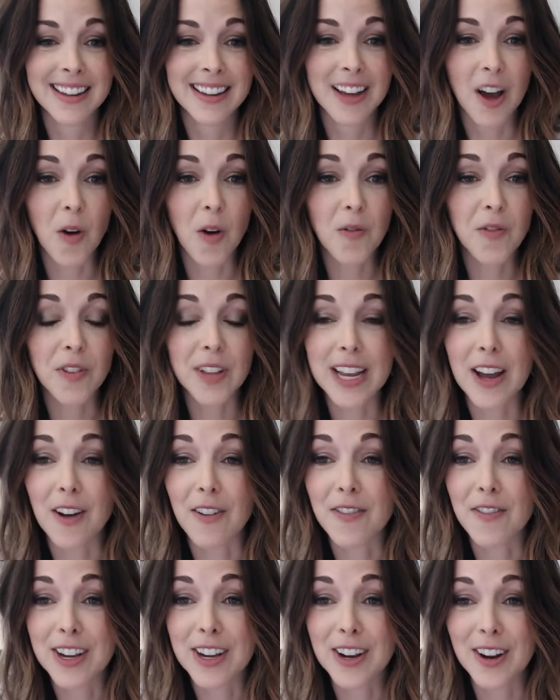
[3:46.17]
Hopefully I'll
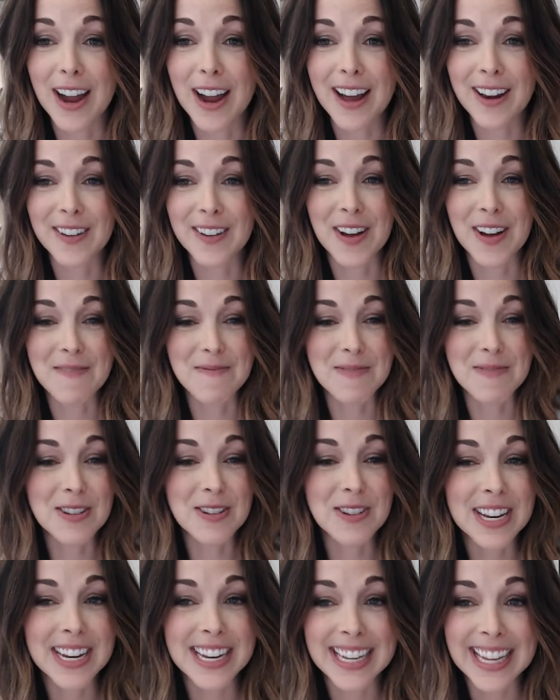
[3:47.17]
figure out if I'm
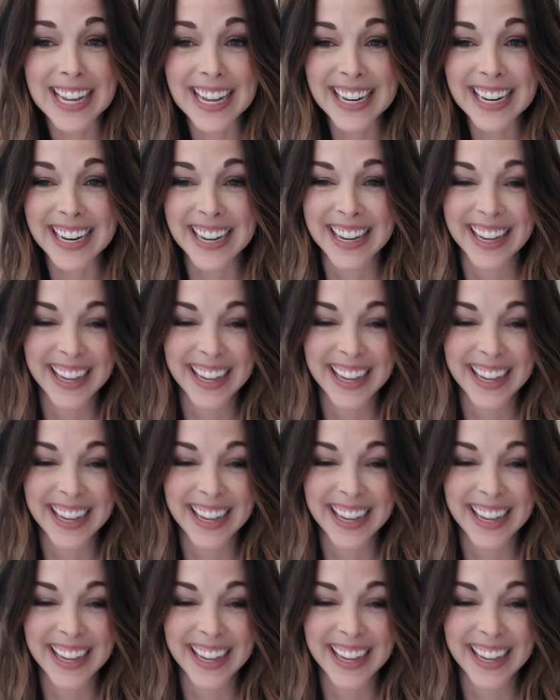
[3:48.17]
muted again.